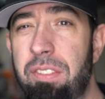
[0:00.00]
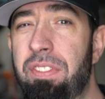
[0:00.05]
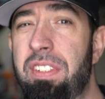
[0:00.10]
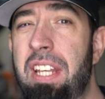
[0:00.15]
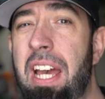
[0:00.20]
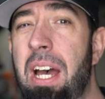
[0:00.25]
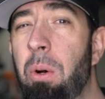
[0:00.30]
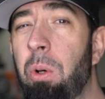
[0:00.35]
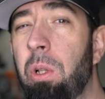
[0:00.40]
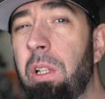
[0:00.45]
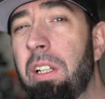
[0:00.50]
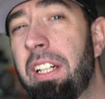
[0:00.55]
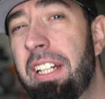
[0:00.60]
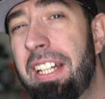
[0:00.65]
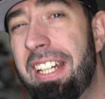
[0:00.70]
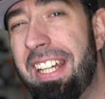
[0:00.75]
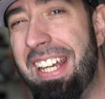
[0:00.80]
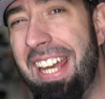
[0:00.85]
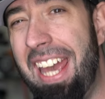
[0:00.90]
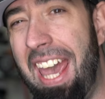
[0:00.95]
of towel.
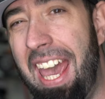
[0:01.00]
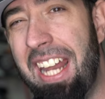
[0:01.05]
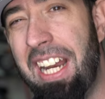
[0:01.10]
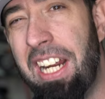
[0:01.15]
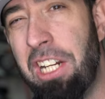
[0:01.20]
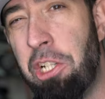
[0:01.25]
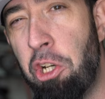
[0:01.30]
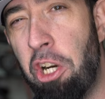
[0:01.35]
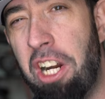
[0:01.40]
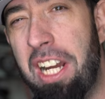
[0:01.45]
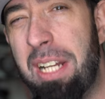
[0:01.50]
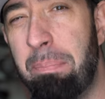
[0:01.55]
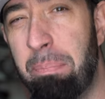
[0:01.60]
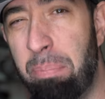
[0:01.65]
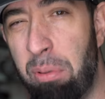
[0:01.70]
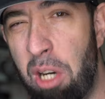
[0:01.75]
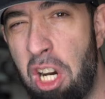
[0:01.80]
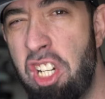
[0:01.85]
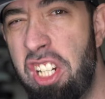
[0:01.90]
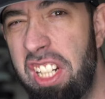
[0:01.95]
And I tried
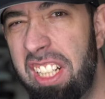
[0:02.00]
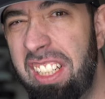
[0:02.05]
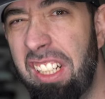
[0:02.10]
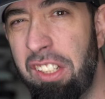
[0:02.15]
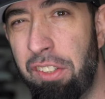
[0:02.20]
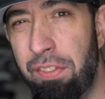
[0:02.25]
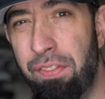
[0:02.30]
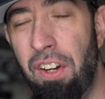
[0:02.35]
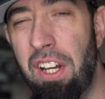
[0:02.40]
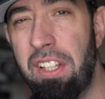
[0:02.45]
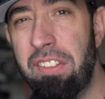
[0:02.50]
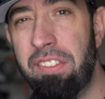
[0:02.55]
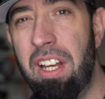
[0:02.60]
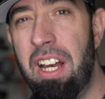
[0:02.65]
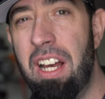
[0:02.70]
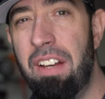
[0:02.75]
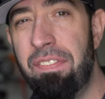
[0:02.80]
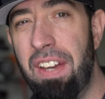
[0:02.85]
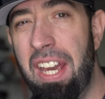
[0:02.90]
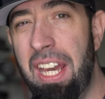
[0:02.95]
brushing this fuzz
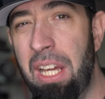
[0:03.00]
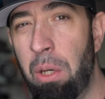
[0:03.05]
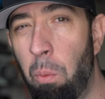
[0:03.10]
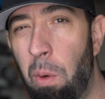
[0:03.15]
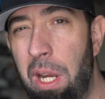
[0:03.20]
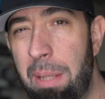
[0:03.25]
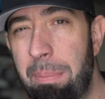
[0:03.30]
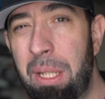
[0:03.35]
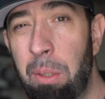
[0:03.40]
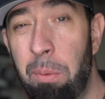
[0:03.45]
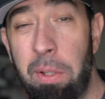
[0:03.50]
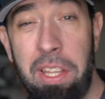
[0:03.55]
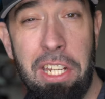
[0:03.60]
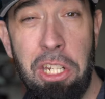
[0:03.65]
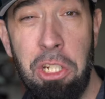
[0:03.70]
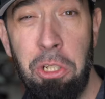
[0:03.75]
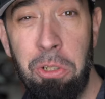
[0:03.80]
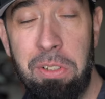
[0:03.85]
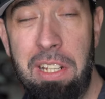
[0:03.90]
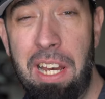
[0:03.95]
off and wiping with a
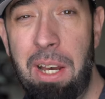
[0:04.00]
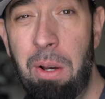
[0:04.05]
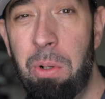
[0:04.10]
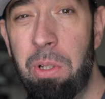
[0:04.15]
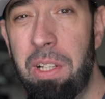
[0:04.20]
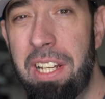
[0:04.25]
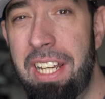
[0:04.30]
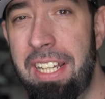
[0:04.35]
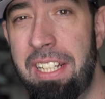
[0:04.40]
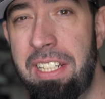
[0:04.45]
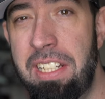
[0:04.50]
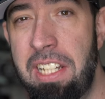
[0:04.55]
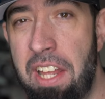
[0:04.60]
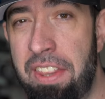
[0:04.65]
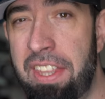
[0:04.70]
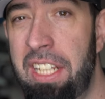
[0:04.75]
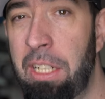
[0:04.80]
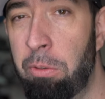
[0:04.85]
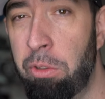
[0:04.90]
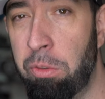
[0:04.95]
new towel and
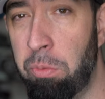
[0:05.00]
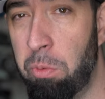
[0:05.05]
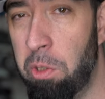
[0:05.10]
nothing was